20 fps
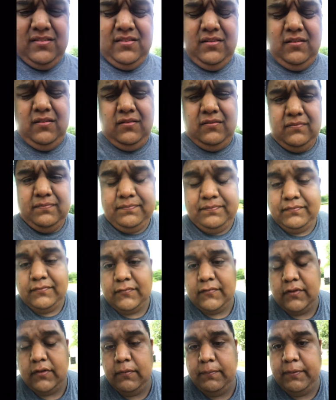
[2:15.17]
So
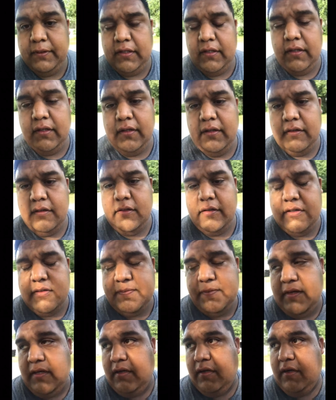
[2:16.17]
it'll be good.
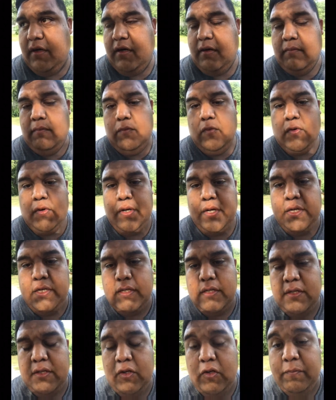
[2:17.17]
It's been a long
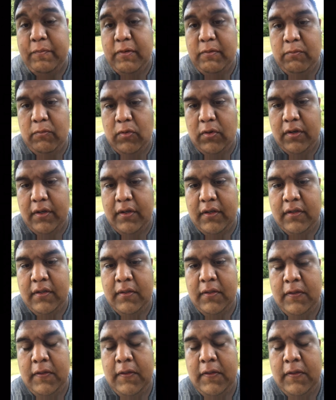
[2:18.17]
morning, humid morning.